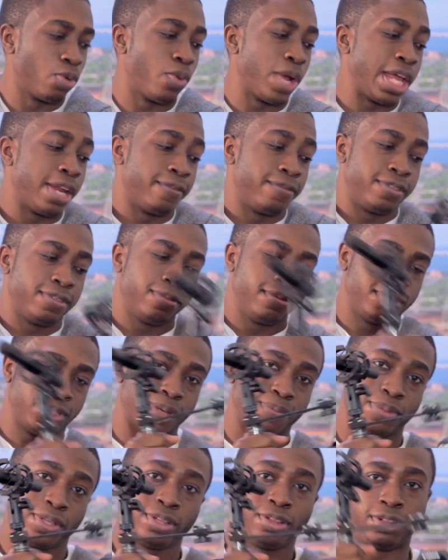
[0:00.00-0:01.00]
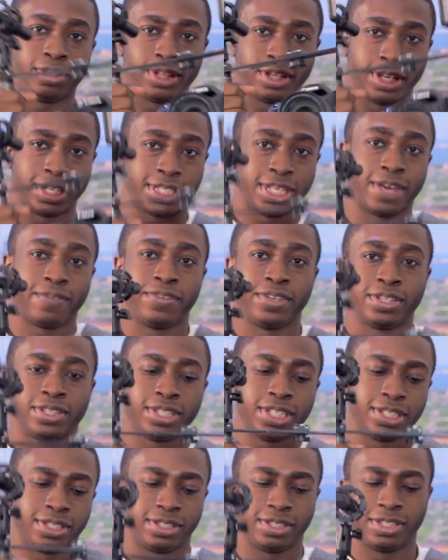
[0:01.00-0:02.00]
the weight of something as heavy as
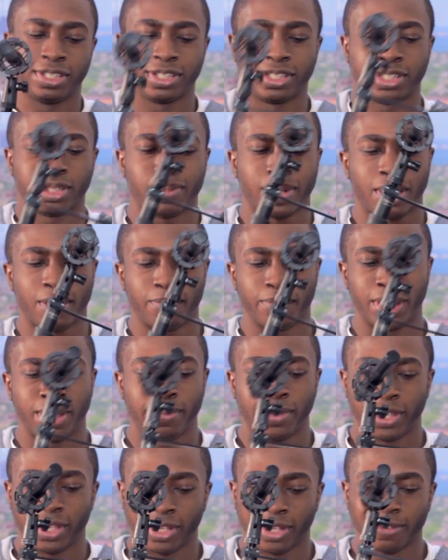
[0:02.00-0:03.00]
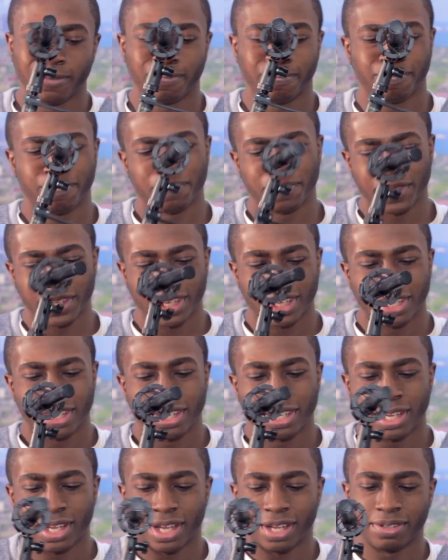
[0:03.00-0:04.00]
this. This is about maybe,
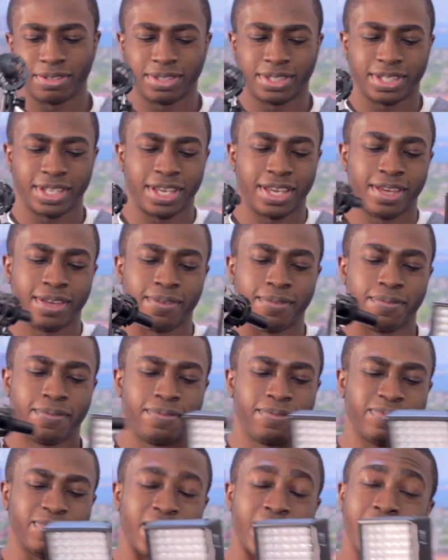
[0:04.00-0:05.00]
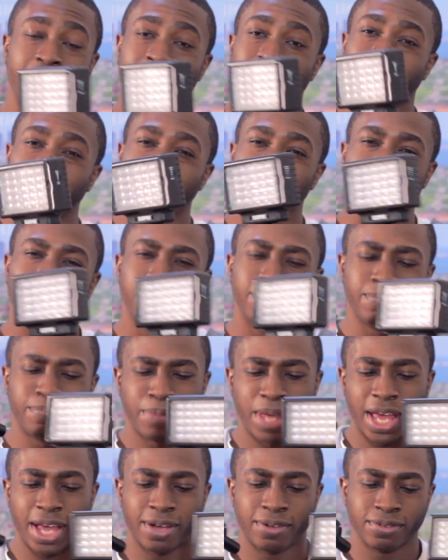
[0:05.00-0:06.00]
I'd say 5
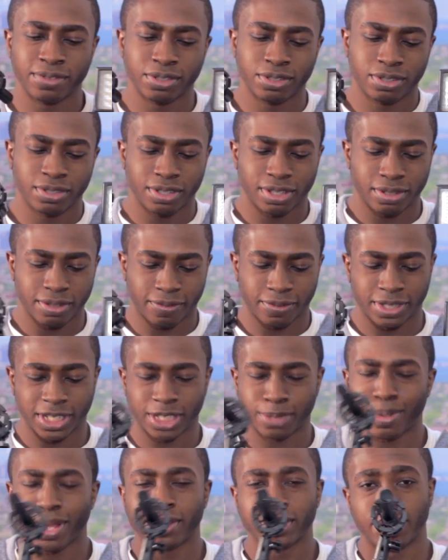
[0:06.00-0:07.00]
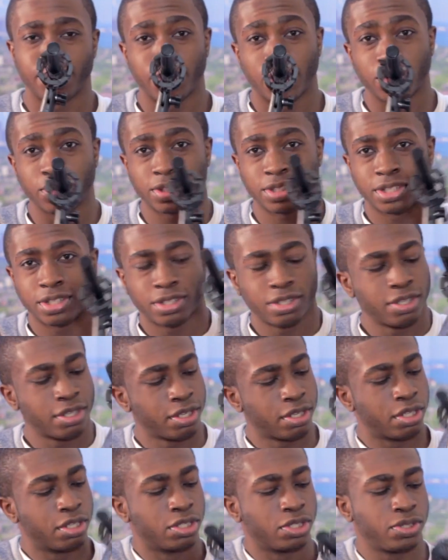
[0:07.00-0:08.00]
pounds, 6 pounds at most.
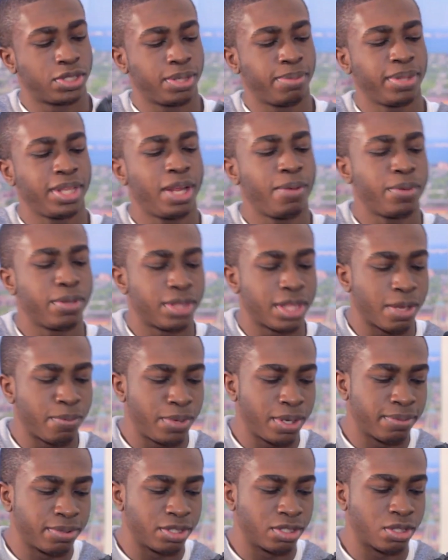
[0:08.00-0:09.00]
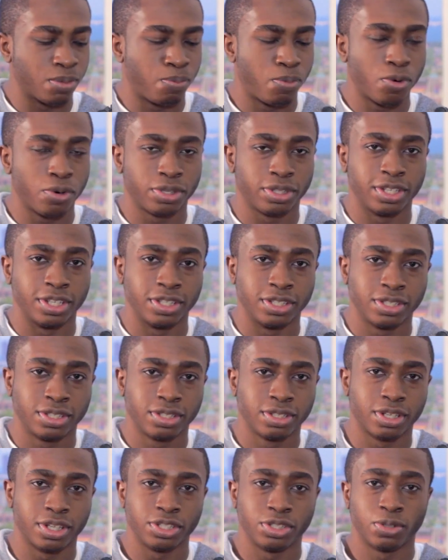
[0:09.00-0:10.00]
So something that'd be able to support
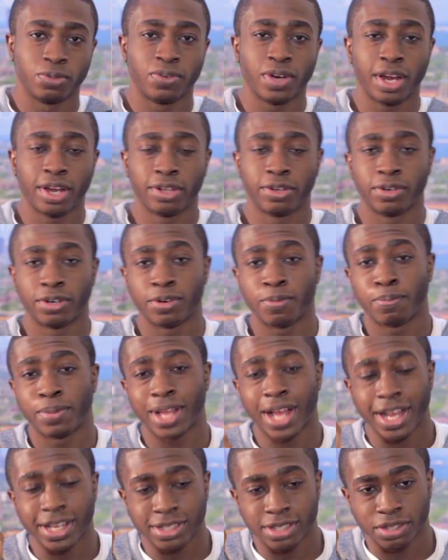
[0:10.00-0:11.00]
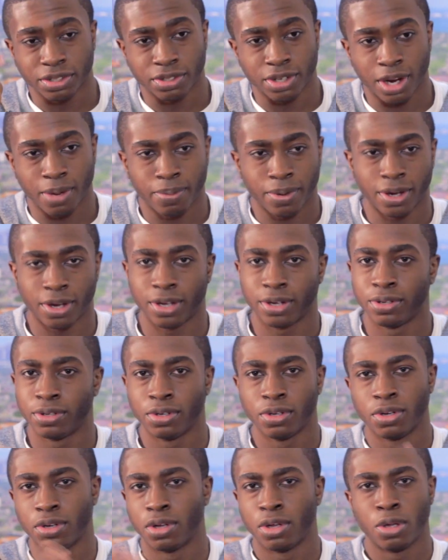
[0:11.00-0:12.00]
this, because your regular plastic tripod
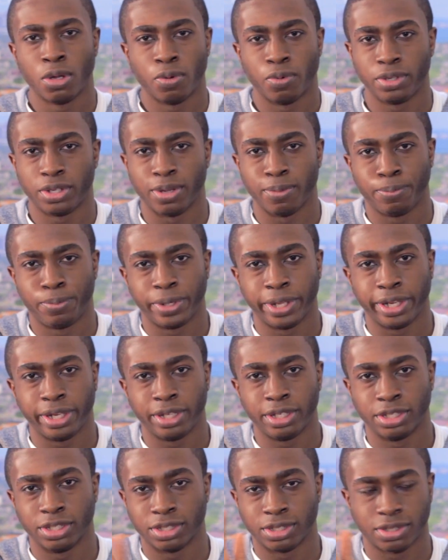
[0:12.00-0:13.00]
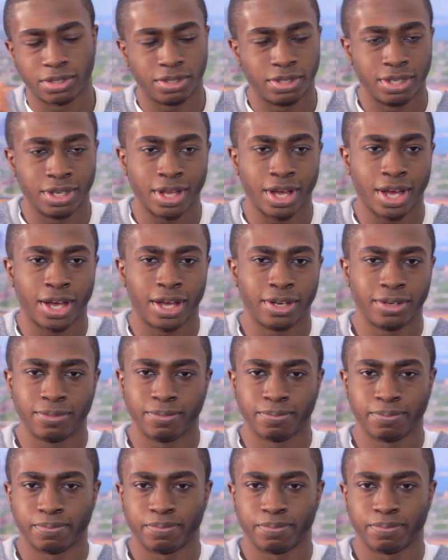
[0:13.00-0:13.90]
would completely just not